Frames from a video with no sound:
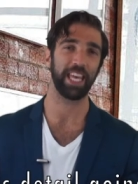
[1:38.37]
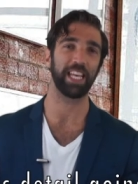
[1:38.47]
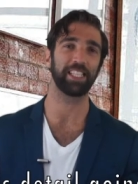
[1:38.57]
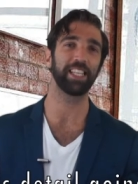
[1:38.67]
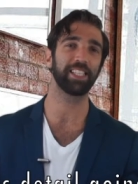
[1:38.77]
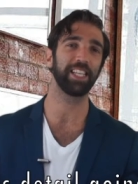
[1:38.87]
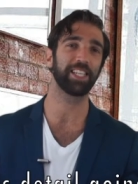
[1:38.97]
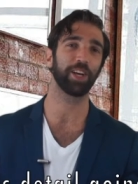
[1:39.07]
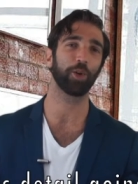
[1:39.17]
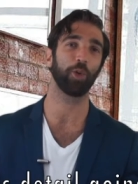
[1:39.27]
Is this
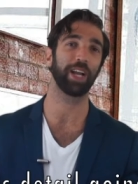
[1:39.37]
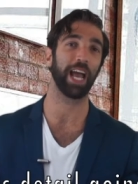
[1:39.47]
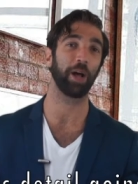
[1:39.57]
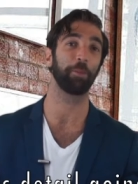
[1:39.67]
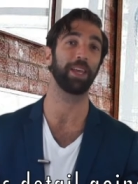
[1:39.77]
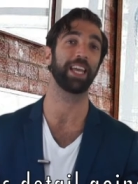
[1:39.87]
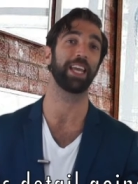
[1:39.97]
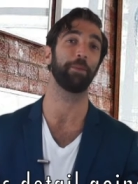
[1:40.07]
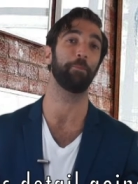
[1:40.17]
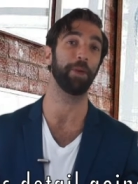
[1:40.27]
detail going to help me
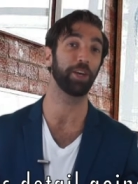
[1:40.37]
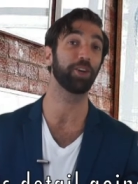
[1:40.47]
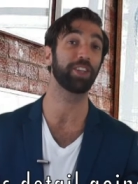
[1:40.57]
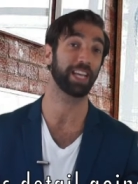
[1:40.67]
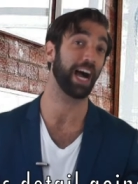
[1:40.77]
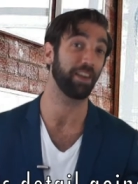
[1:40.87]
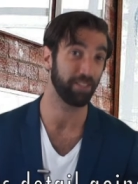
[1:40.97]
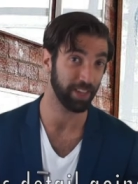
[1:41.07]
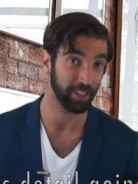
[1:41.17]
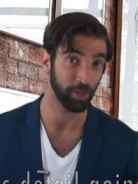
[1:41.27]
build
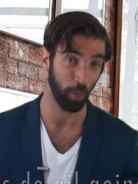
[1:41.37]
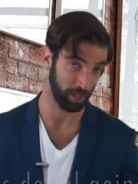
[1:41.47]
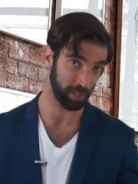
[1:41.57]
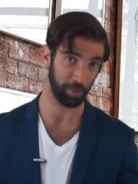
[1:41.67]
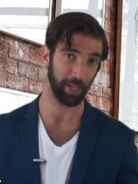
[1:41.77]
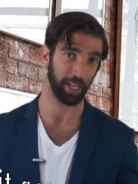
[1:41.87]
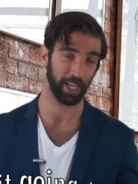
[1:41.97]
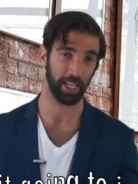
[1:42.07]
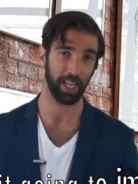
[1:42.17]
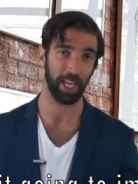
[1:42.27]
confidence when speaking?